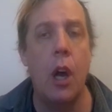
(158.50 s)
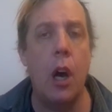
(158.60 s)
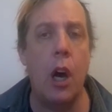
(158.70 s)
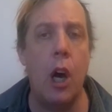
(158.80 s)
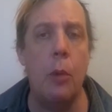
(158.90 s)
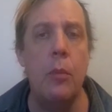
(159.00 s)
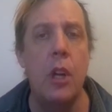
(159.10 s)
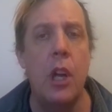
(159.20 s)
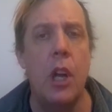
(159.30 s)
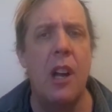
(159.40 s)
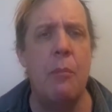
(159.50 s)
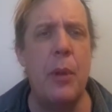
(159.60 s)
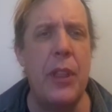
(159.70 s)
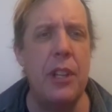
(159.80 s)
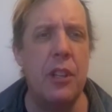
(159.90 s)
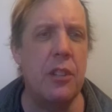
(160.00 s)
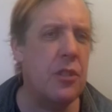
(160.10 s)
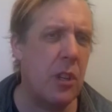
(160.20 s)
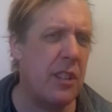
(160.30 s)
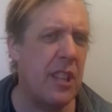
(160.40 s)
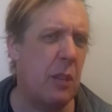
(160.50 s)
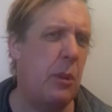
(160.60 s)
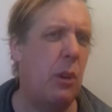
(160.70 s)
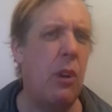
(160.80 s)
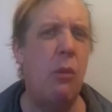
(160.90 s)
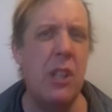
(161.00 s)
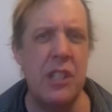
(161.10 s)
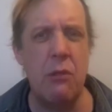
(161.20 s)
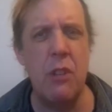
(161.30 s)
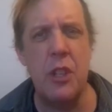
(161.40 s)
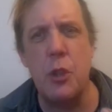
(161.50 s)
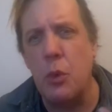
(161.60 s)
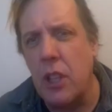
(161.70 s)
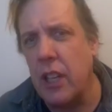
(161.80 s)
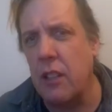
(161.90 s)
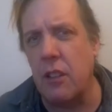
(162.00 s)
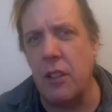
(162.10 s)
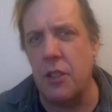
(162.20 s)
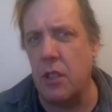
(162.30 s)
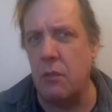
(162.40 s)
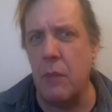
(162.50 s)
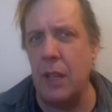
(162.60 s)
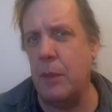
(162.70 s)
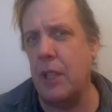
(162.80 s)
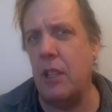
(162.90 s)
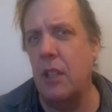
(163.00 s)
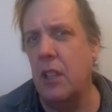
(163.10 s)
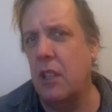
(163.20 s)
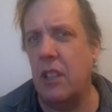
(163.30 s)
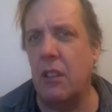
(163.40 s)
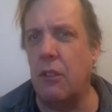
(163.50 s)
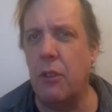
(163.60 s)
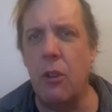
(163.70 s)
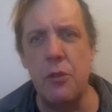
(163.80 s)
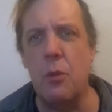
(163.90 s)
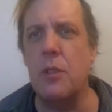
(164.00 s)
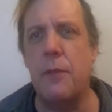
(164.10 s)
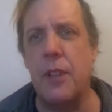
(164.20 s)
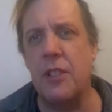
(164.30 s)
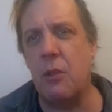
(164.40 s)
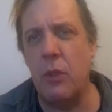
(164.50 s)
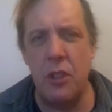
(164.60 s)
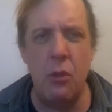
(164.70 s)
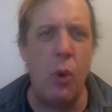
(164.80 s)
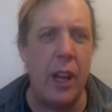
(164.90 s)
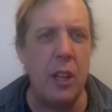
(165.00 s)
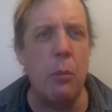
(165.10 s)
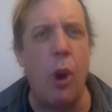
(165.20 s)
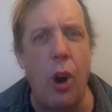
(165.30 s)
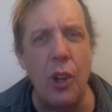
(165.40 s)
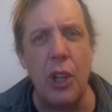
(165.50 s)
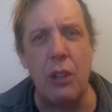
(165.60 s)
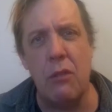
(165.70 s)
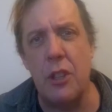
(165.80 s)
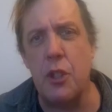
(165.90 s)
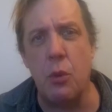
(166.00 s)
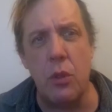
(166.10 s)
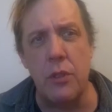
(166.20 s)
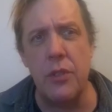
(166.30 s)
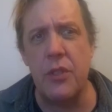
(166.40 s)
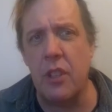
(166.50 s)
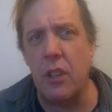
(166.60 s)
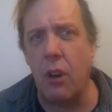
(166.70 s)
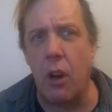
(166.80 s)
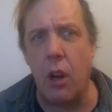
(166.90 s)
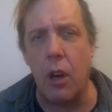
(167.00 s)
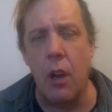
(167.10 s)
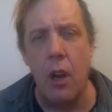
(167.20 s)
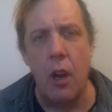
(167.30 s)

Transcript: Um, but then you can start to think about, well, what's a ritual in English? And maybe, you know, there are all sorts of things that we do wind up calling rituals that are